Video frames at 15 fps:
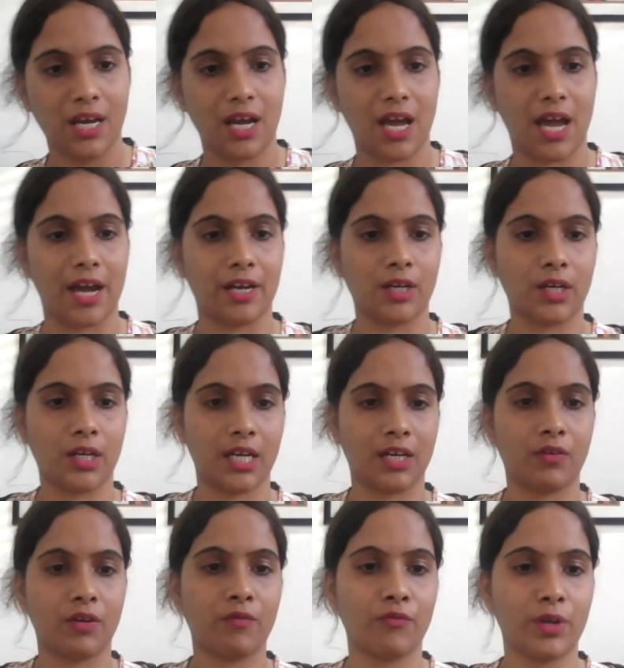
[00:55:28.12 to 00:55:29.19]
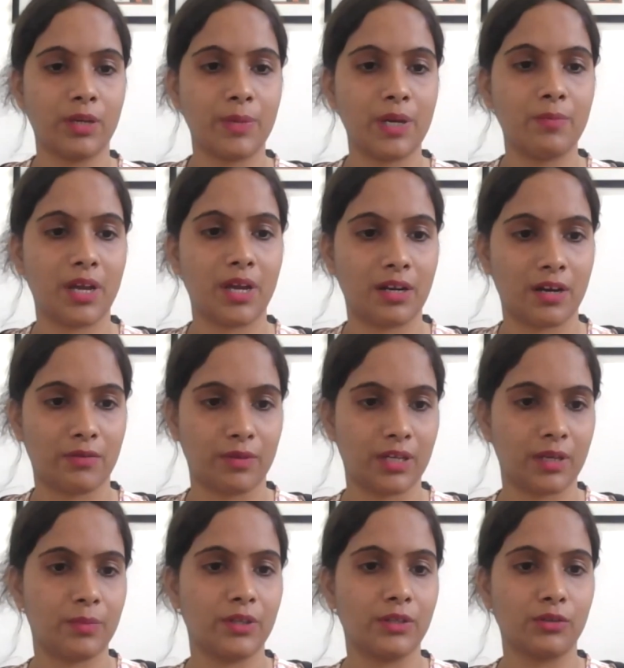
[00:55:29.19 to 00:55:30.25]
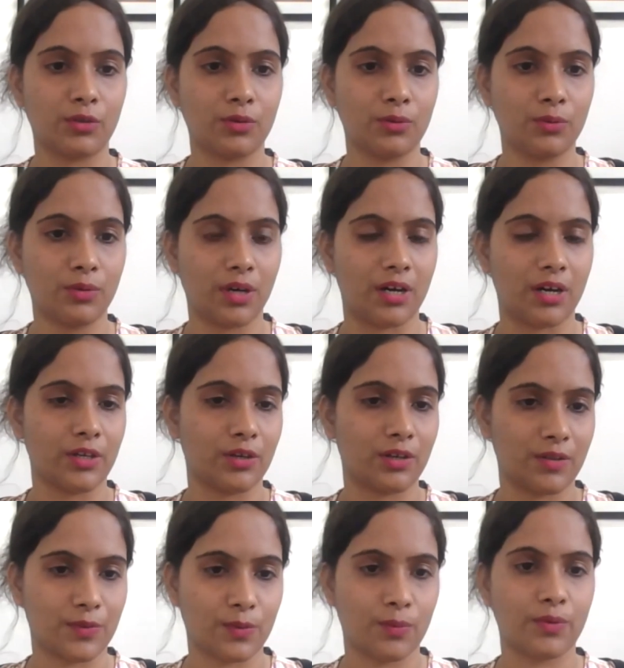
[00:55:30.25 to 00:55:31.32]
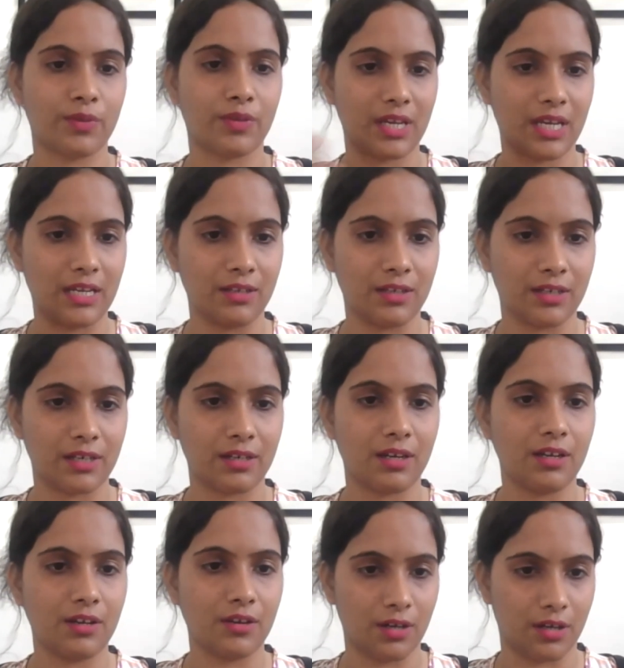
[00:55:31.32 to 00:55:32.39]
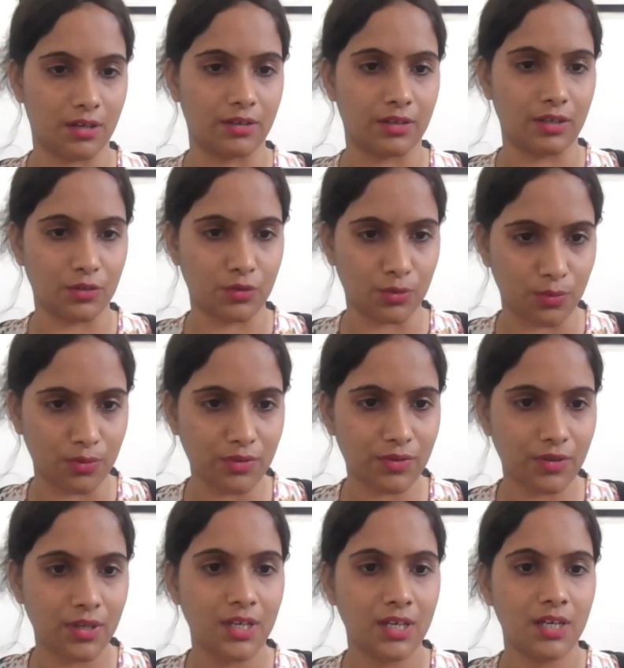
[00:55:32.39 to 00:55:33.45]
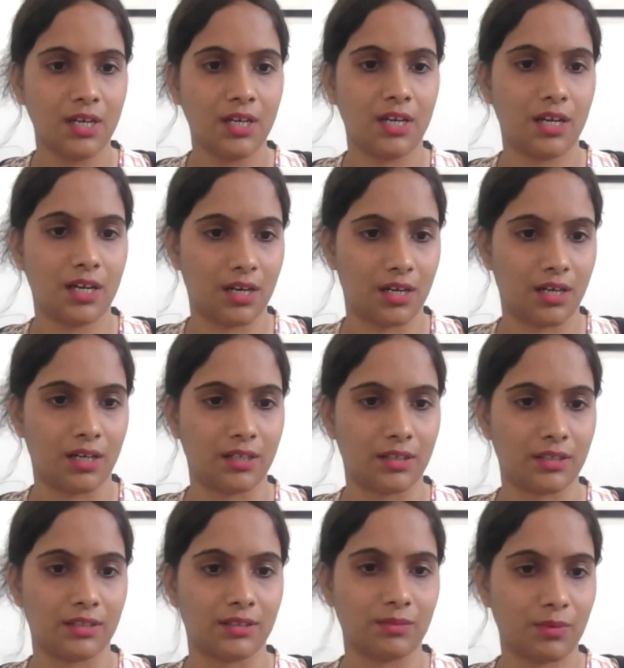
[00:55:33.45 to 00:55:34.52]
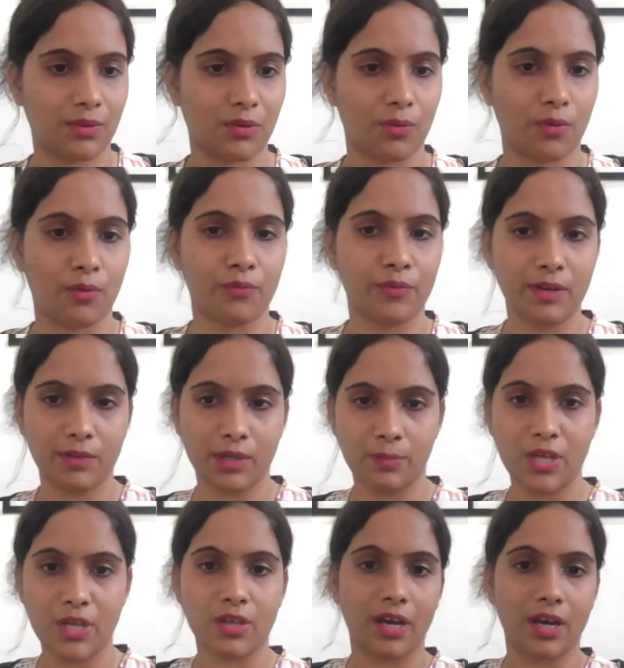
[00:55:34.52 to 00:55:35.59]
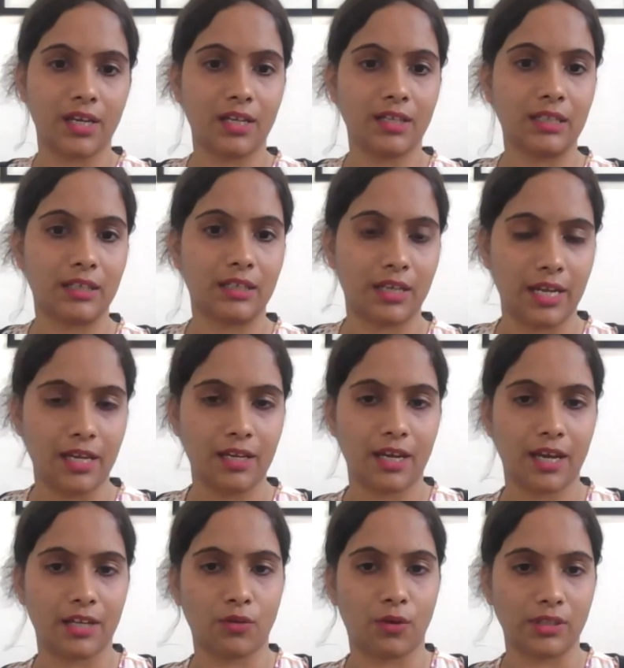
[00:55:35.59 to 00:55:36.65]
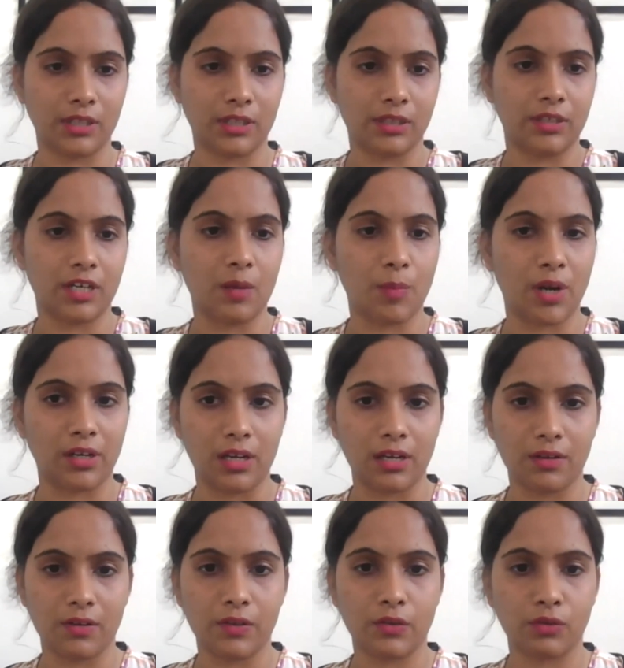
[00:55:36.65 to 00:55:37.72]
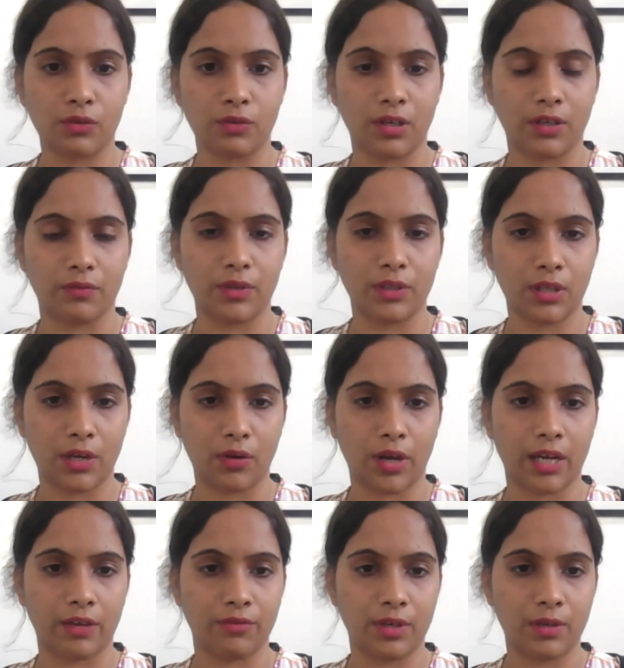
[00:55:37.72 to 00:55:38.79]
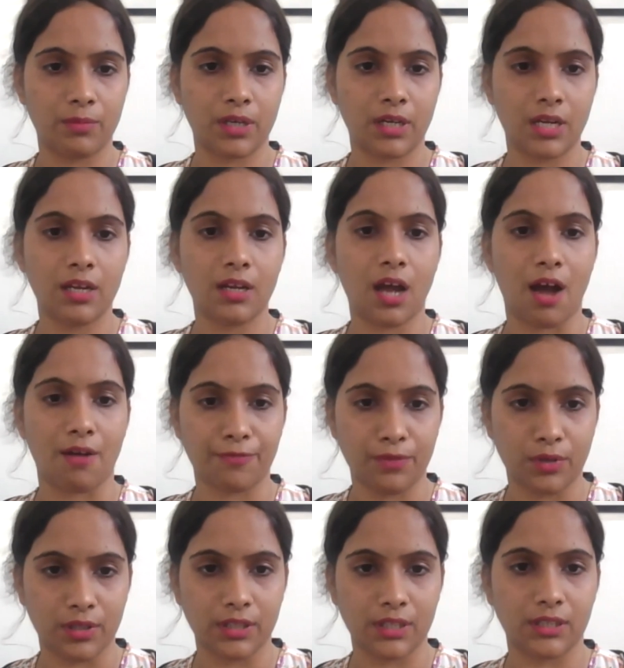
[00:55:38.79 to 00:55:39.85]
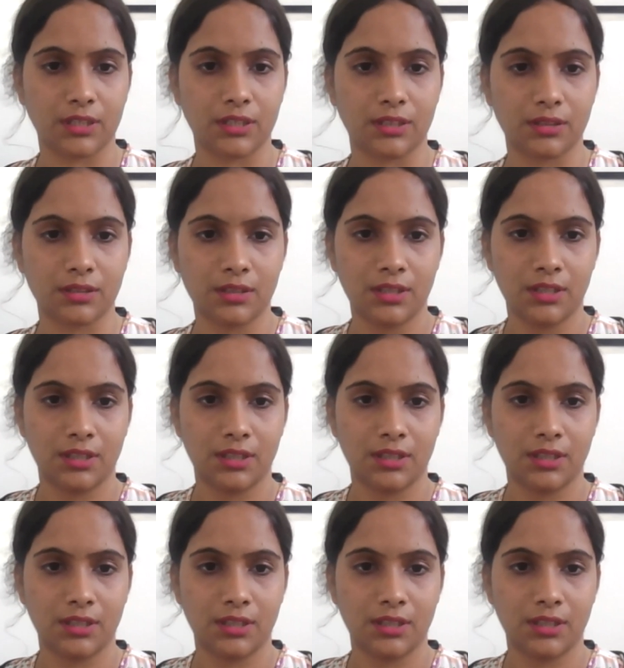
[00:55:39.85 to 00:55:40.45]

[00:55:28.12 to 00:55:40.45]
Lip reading: And it will be made available through UNESCO's e-learning resource. So we will be sharing the link and all the learning materials with everybody after the